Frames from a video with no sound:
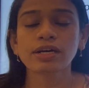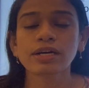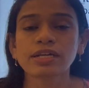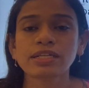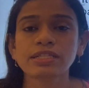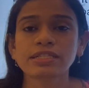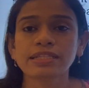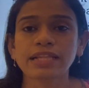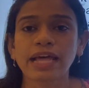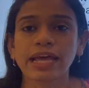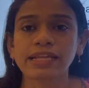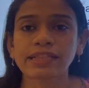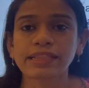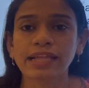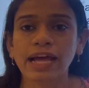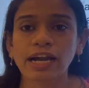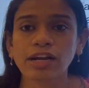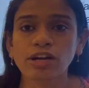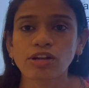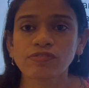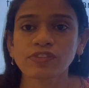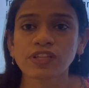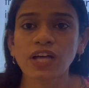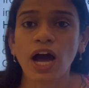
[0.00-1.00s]
Like that
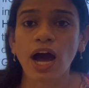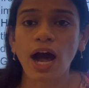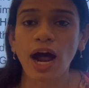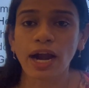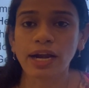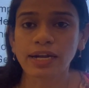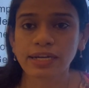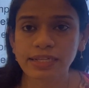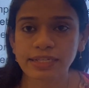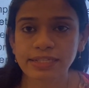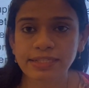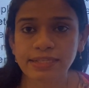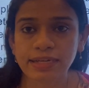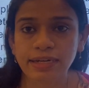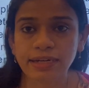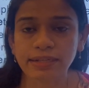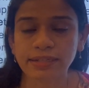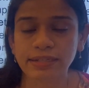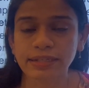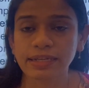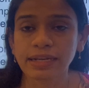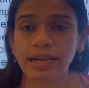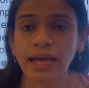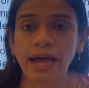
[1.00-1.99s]
of the Arctic
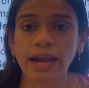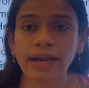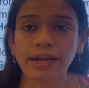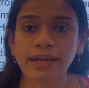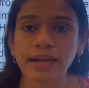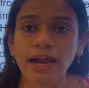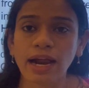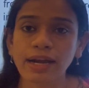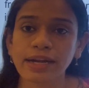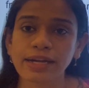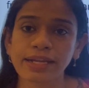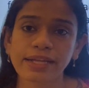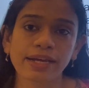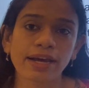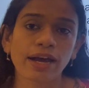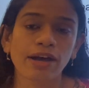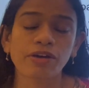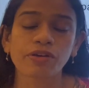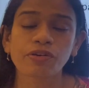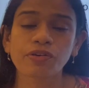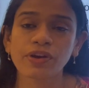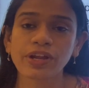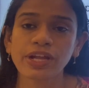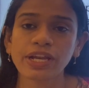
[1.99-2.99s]
Circle, Antarctica,
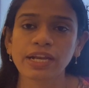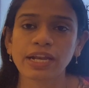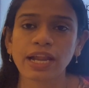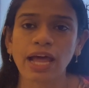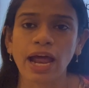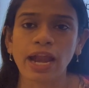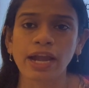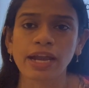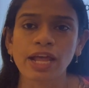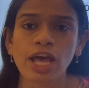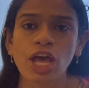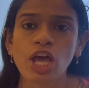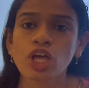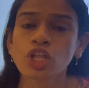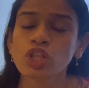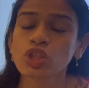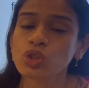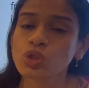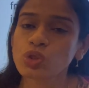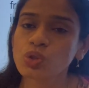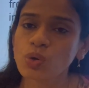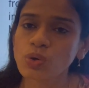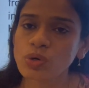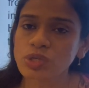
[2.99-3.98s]
Greenland.
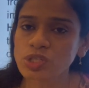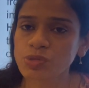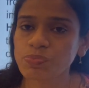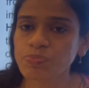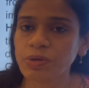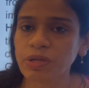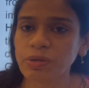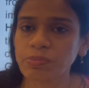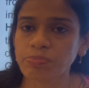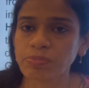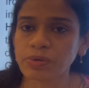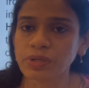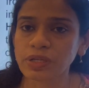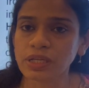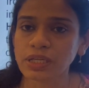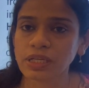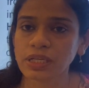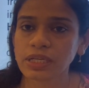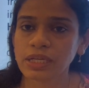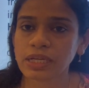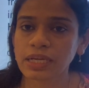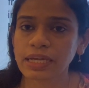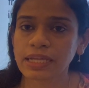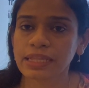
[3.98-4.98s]
Those people,
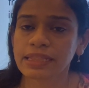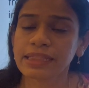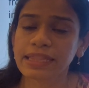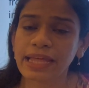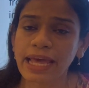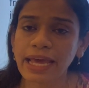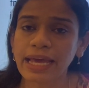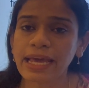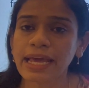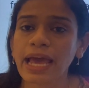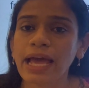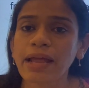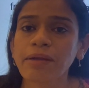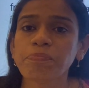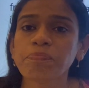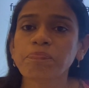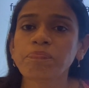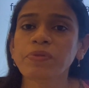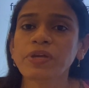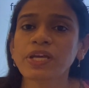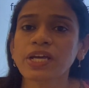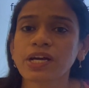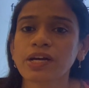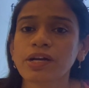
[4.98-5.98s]
they can
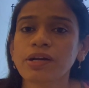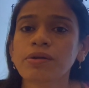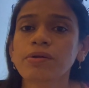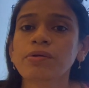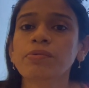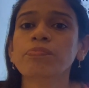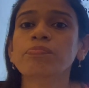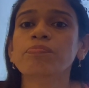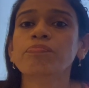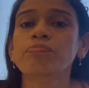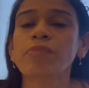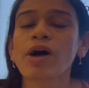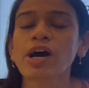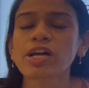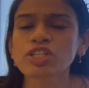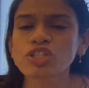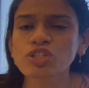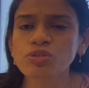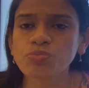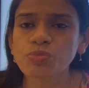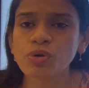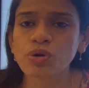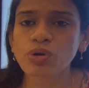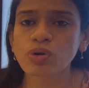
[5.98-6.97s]
bear much
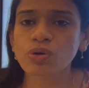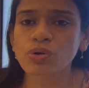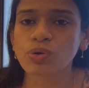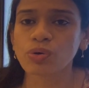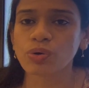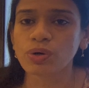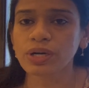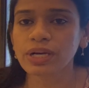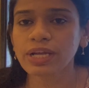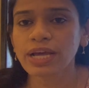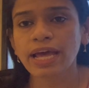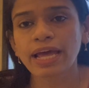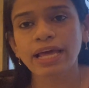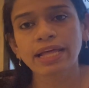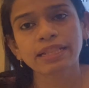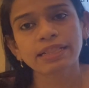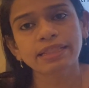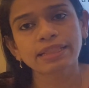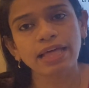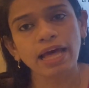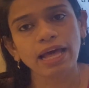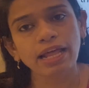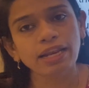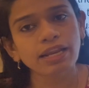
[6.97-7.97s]
more cold
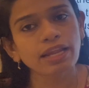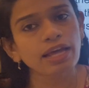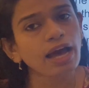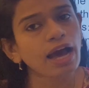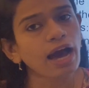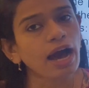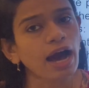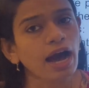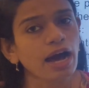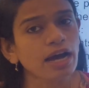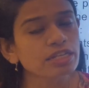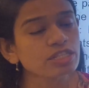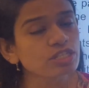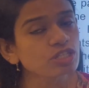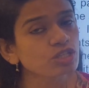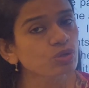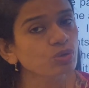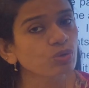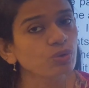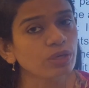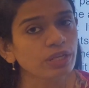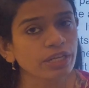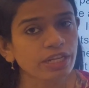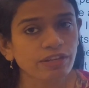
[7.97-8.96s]
than us
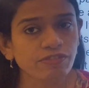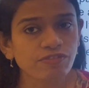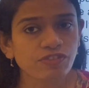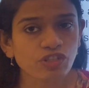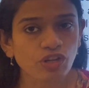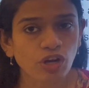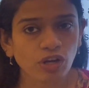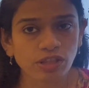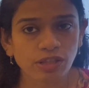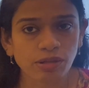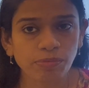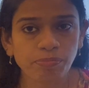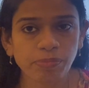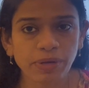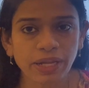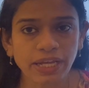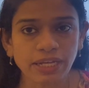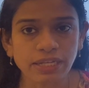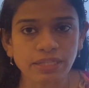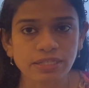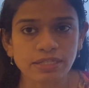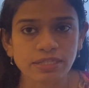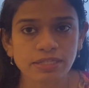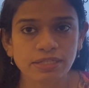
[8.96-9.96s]
who lives on the
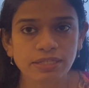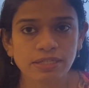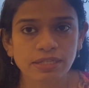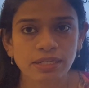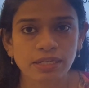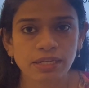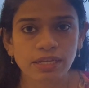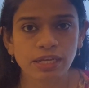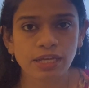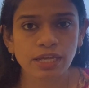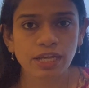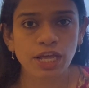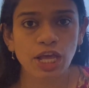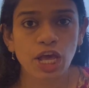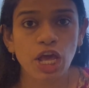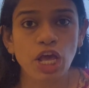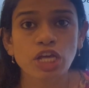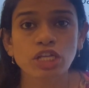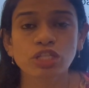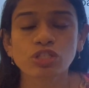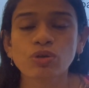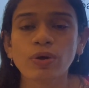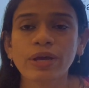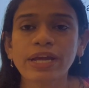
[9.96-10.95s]
plains.
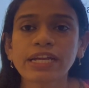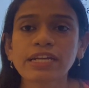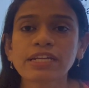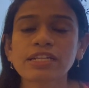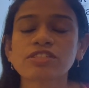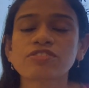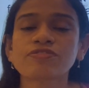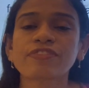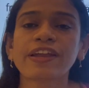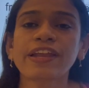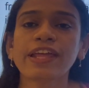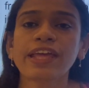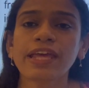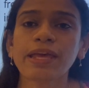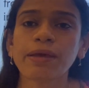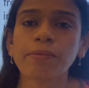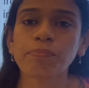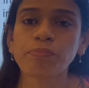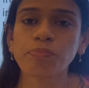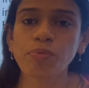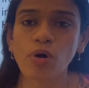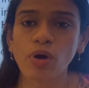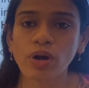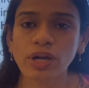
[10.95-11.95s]
So it is very
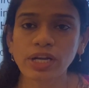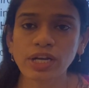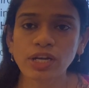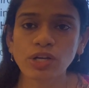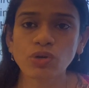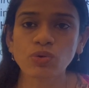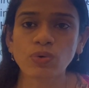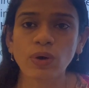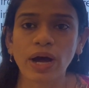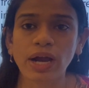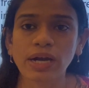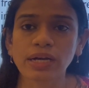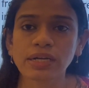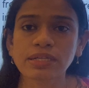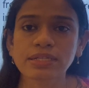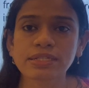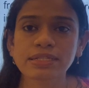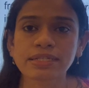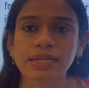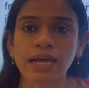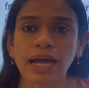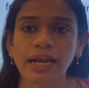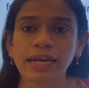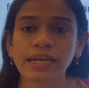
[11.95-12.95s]
important to
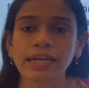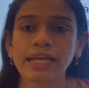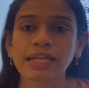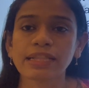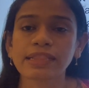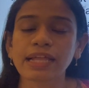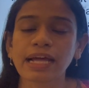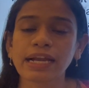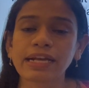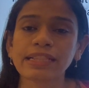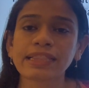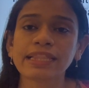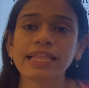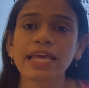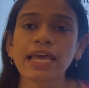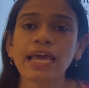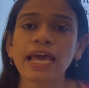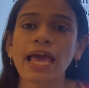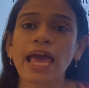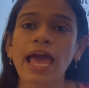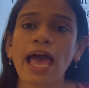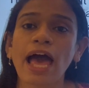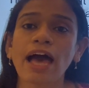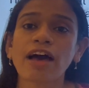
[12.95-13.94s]
understand that
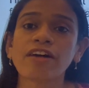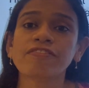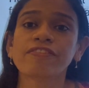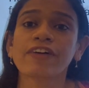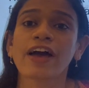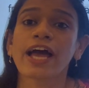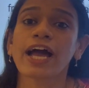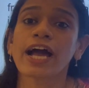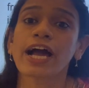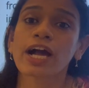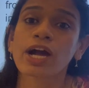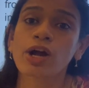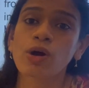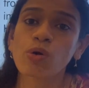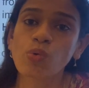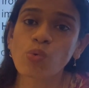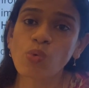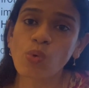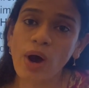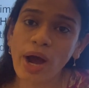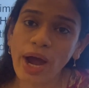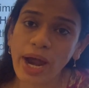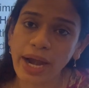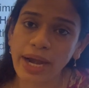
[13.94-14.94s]
they have
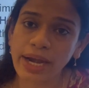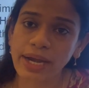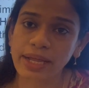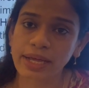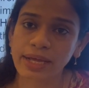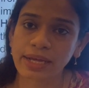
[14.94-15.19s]
acquired